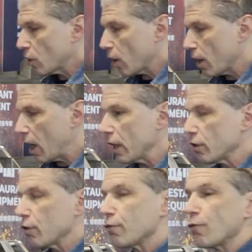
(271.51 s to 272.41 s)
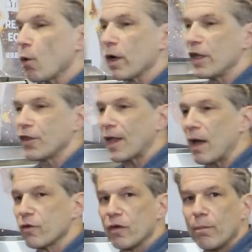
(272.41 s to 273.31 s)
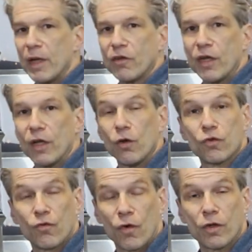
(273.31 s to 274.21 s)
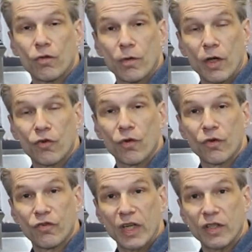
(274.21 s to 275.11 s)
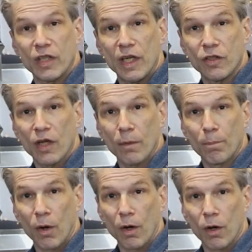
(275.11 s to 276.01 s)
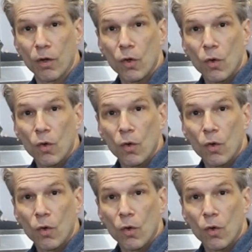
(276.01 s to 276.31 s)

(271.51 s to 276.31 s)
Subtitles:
are 140,000 BTUs for a traditional 16-jet burner,